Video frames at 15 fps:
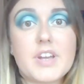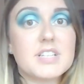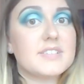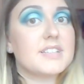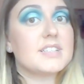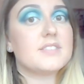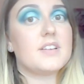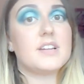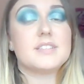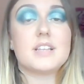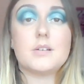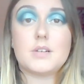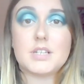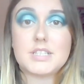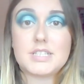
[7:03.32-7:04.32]
First things
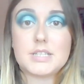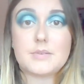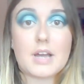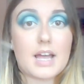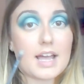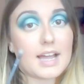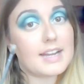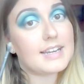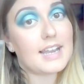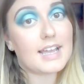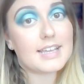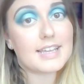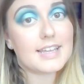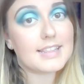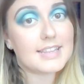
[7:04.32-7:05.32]
first, I want to do a
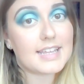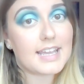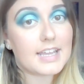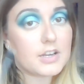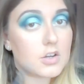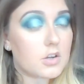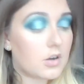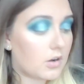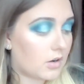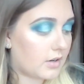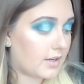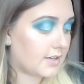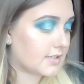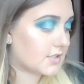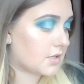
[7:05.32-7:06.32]
highlight in the inner
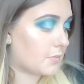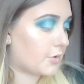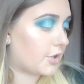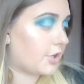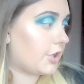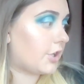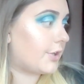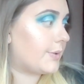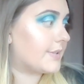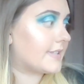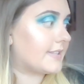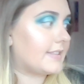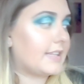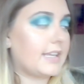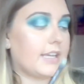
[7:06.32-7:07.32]
corner, so I'm going to
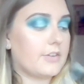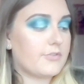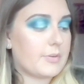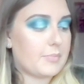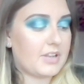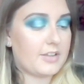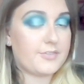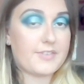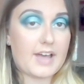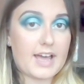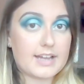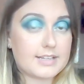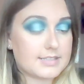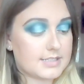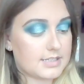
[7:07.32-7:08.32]
use the Ripple
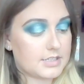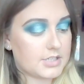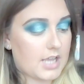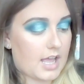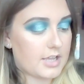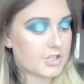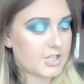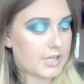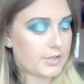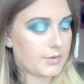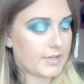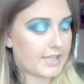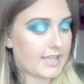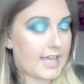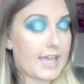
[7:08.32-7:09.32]
Effect
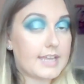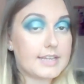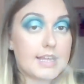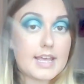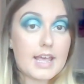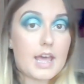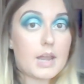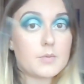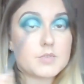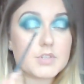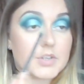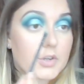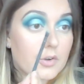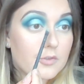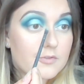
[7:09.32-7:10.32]
shadow again. I'm just
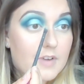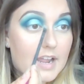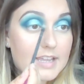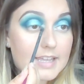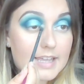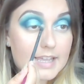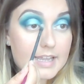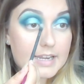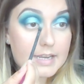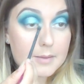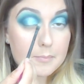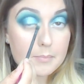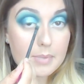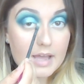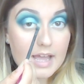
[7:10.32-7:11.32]
going to go right in
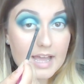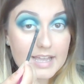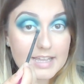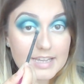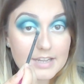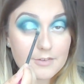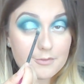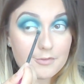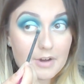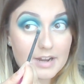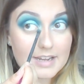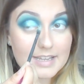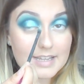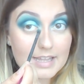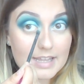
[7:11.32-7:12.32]
and pat it
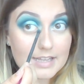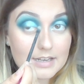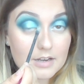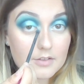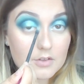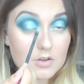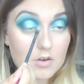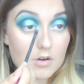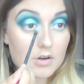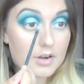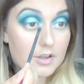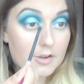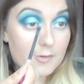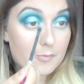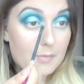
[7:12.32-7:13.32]
right in the
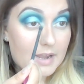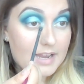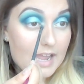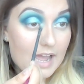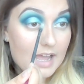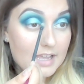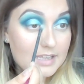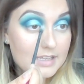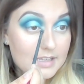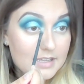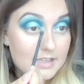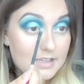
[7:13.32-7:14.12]
corner of my eye.